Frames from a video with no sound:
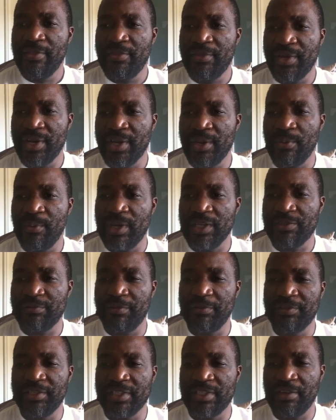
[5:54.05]
3, was
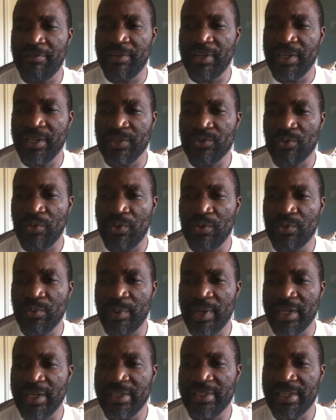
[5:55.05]
57 years old
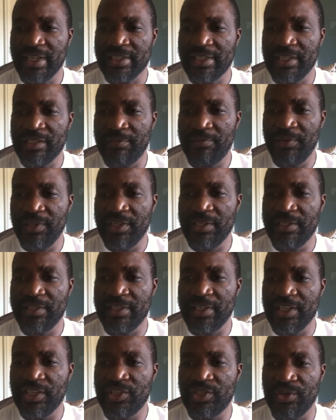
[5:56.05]
when he successfully
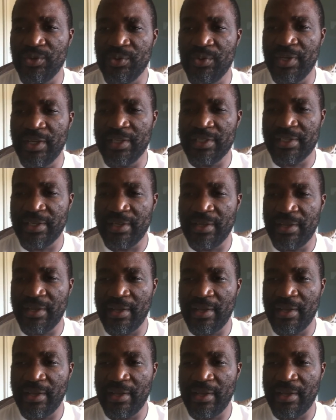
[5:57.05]
ditched U.S.